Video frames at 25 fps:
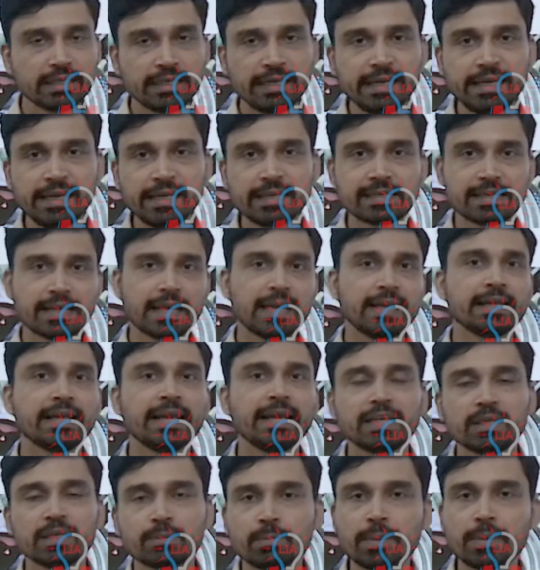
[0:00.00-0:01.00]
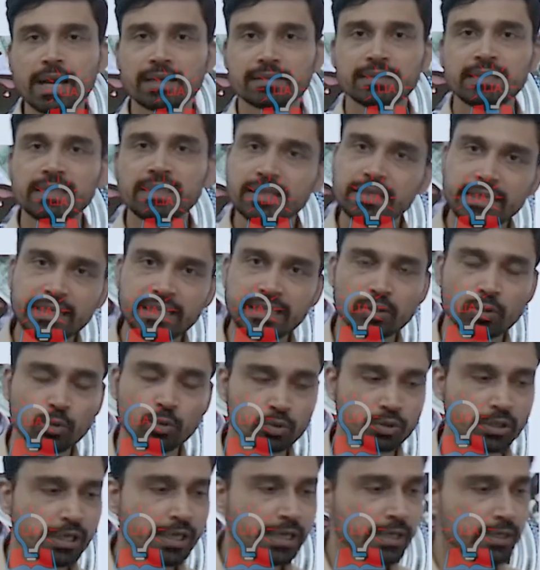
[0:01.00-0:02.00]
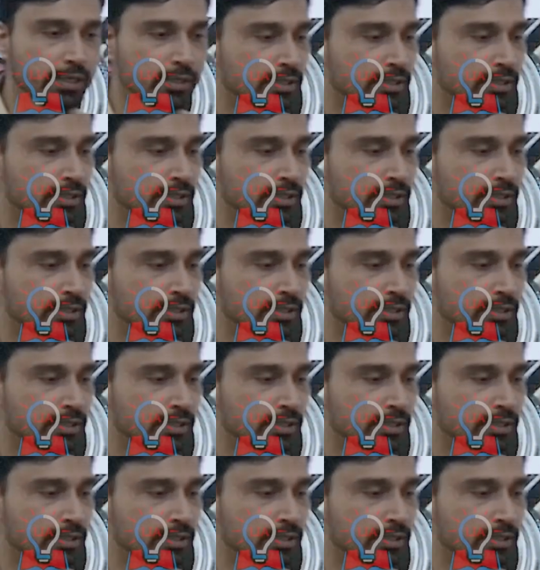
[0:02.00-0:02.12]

clean it and get back the clean clothes. The